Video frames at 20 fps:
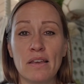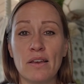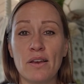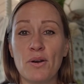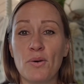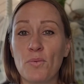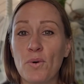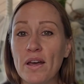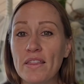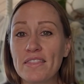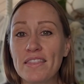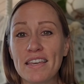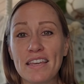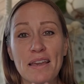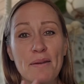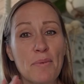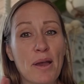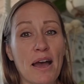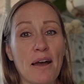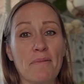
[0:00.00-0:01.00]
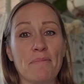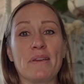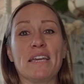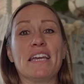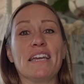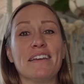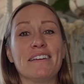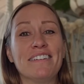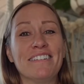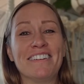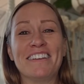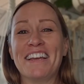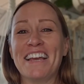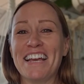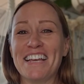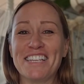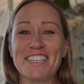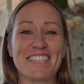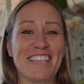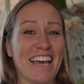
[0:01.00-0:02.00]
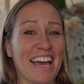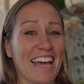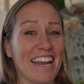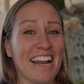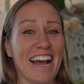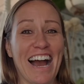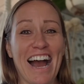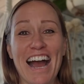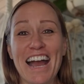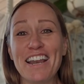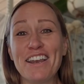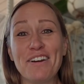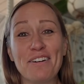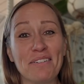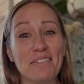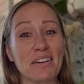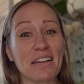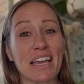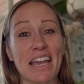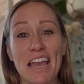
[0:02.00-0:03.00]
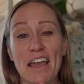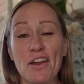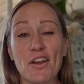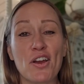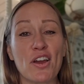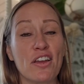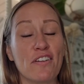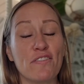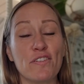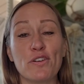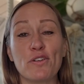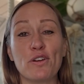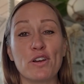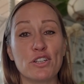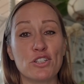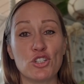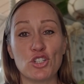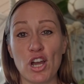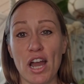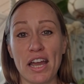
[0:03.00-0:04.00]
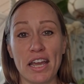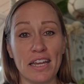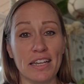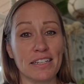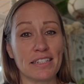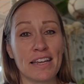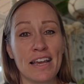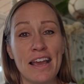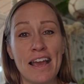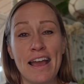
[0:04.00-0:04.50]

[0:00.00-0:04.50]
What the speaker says: One thing about me is that I don't care if you're a giant.